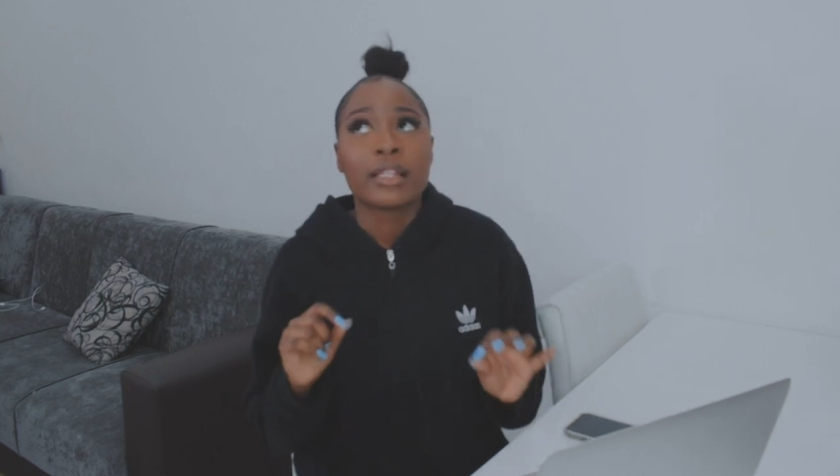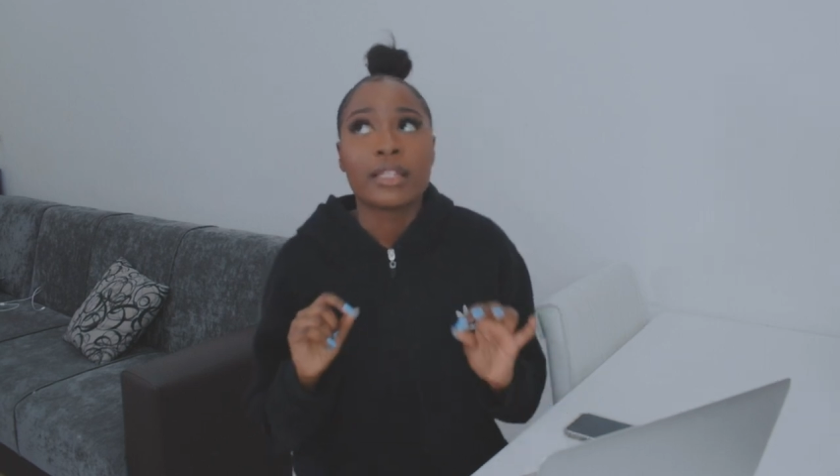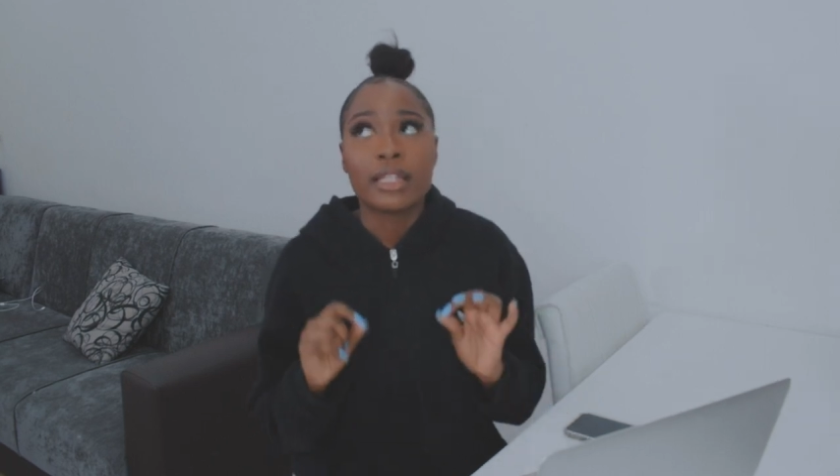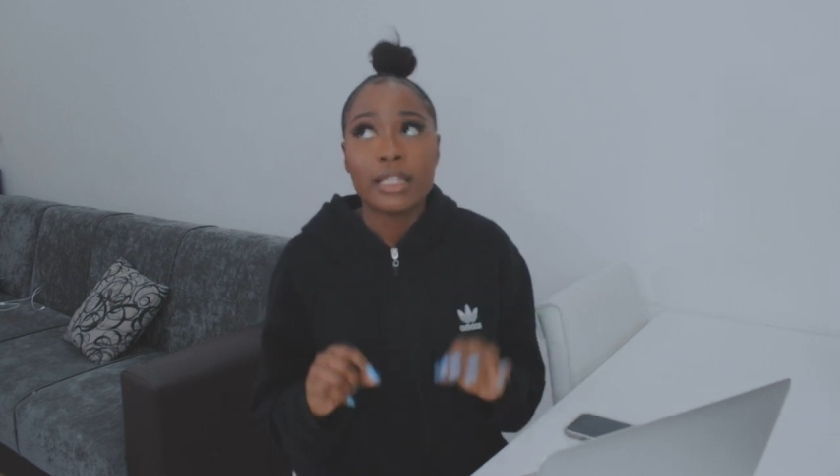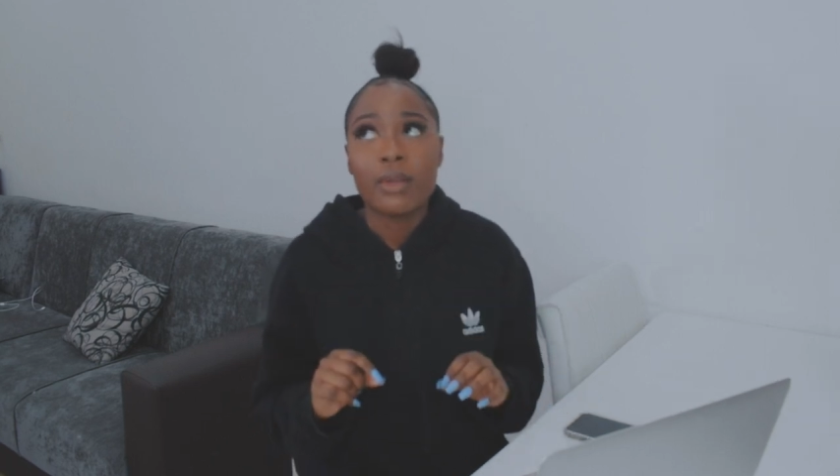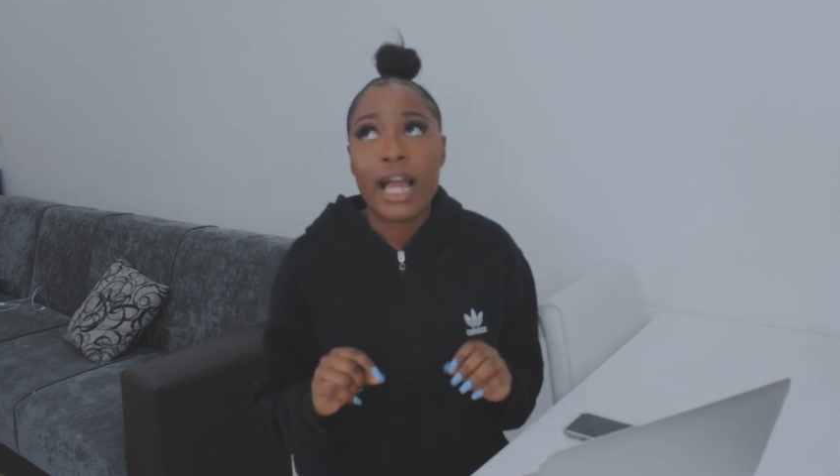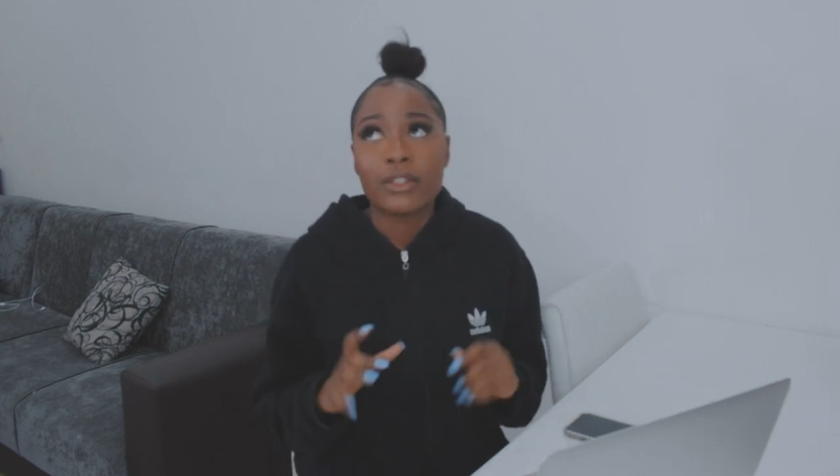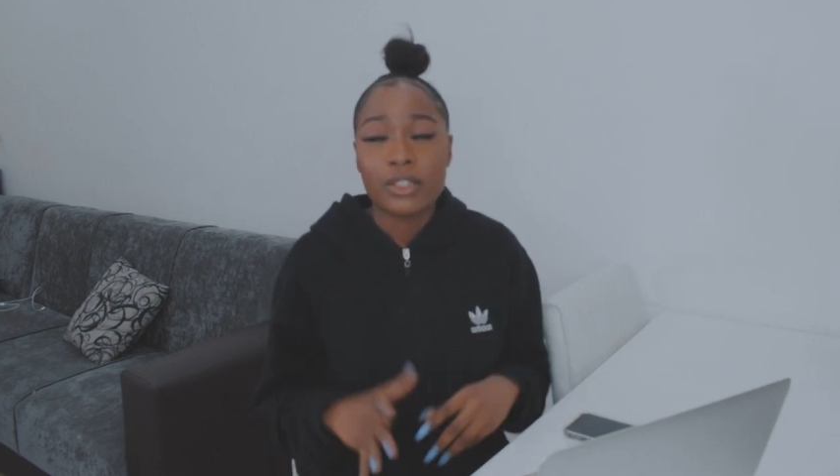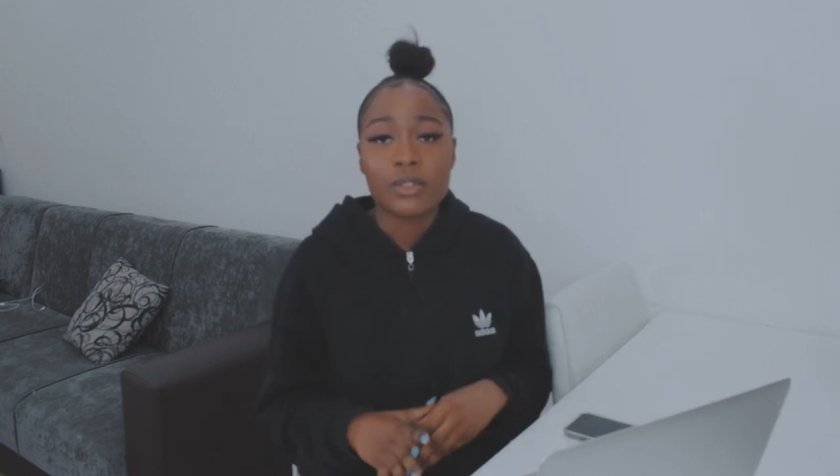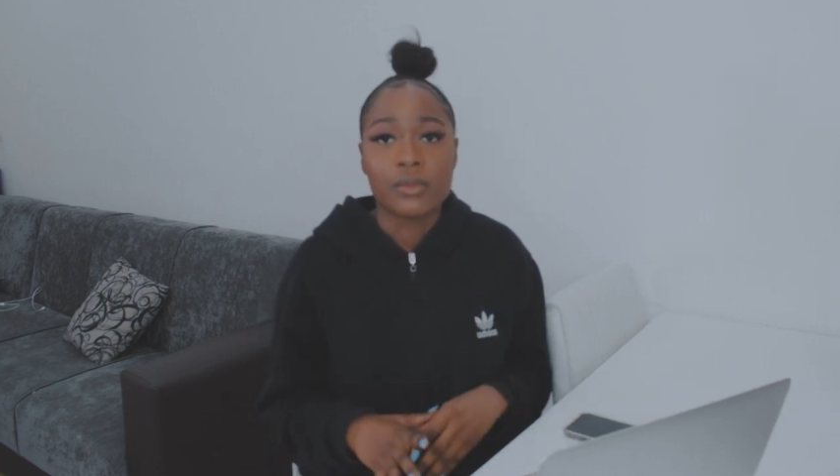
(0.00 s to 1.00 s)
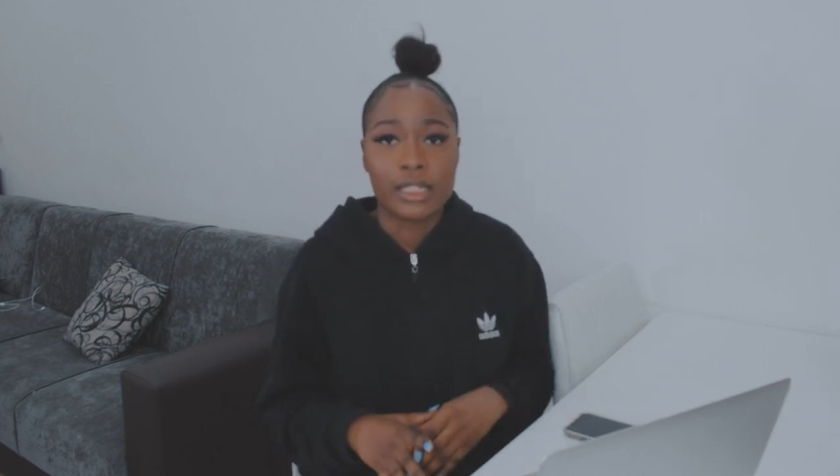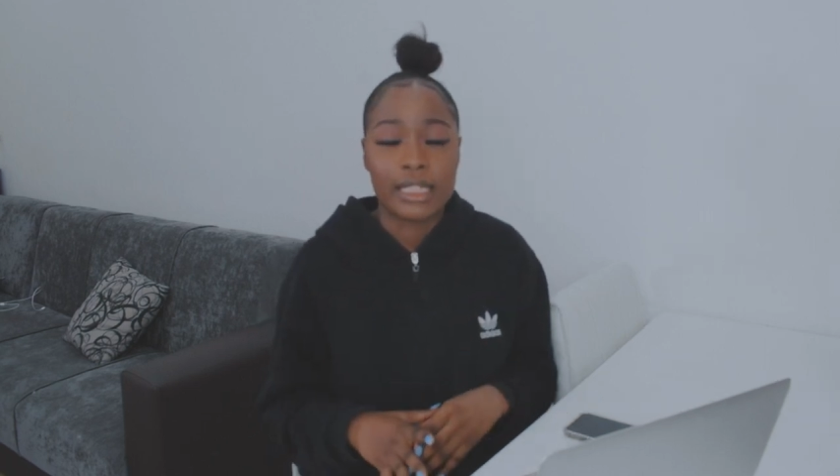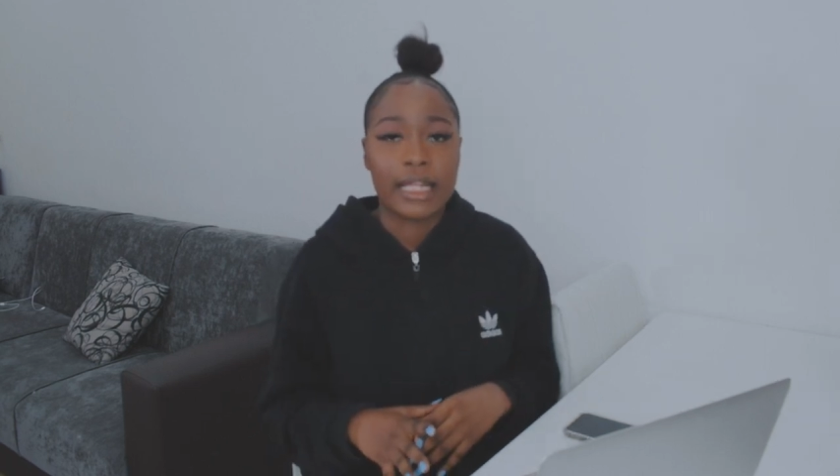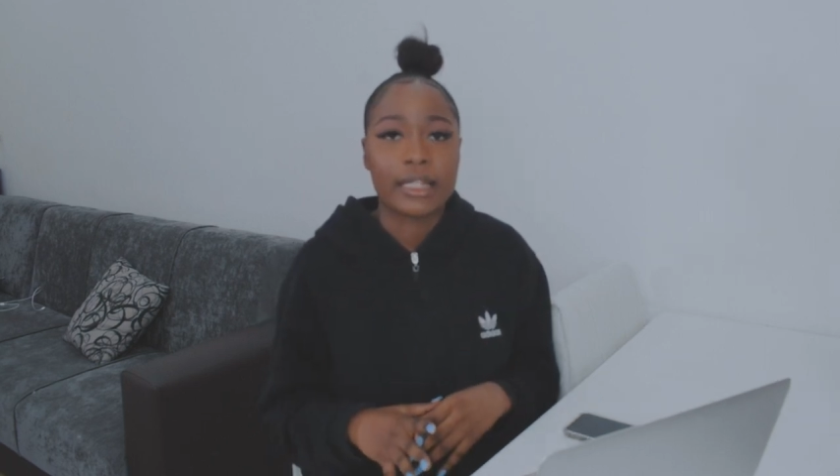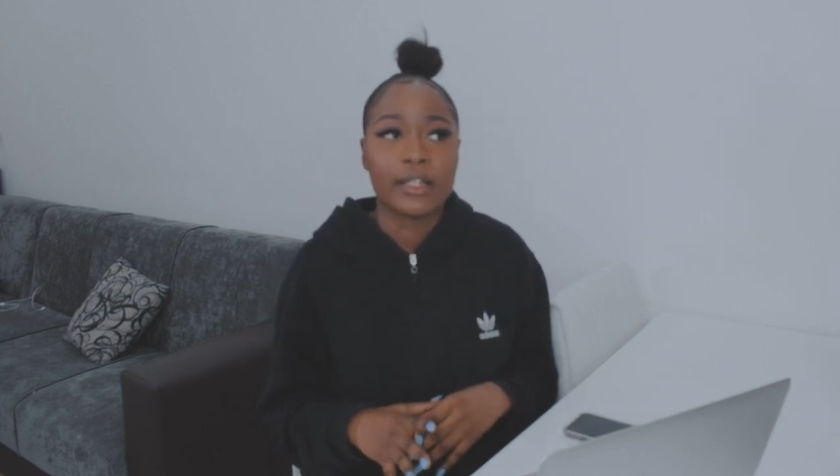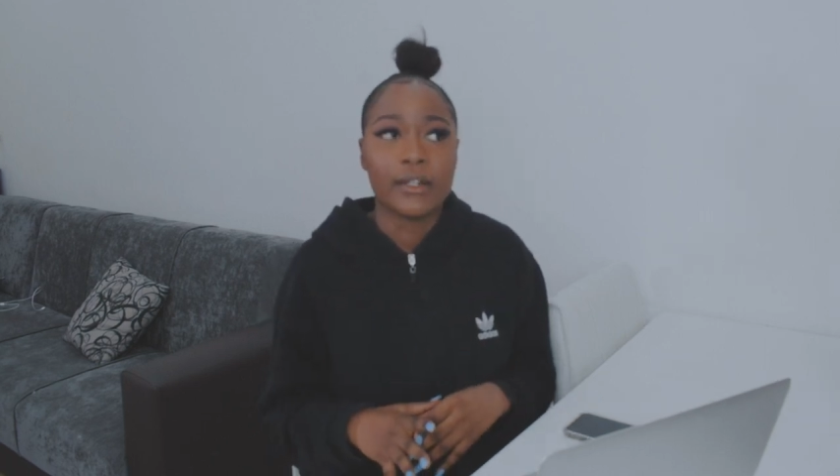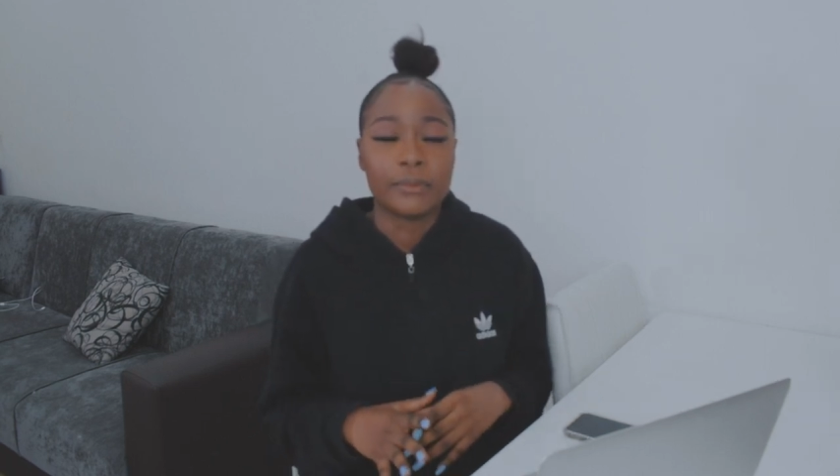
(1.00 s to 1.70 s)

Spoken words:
The thing I noticed was that